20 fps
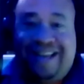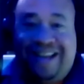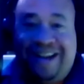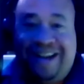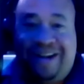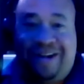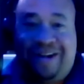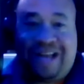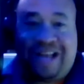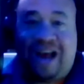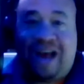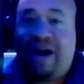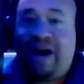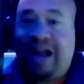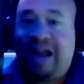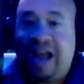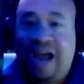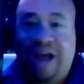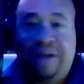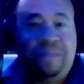It's how I
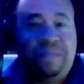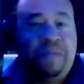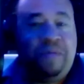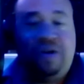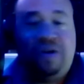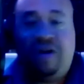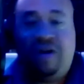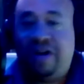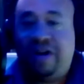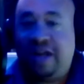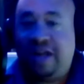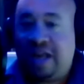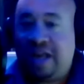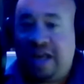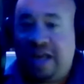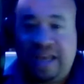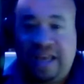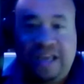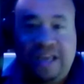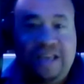got put on the
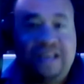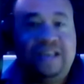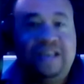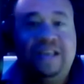gigs.